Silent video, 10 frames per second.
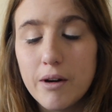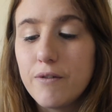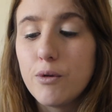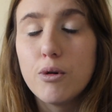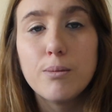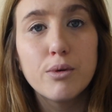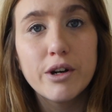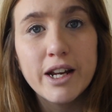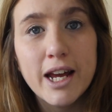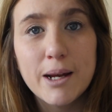for boy
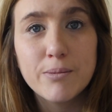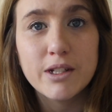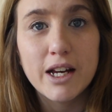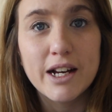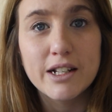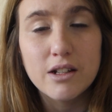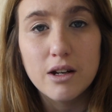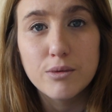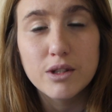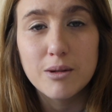names as I
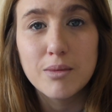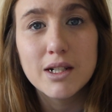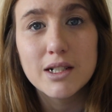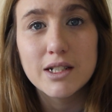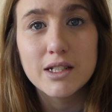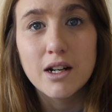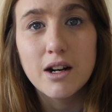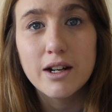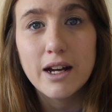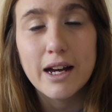was completely
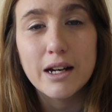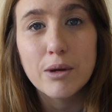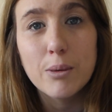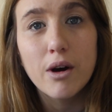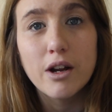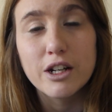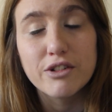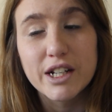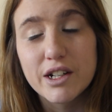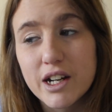stuck and we weren't
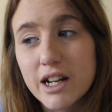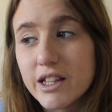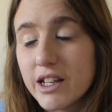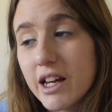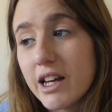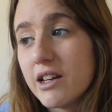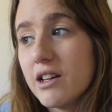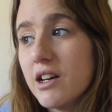agreeing on anything.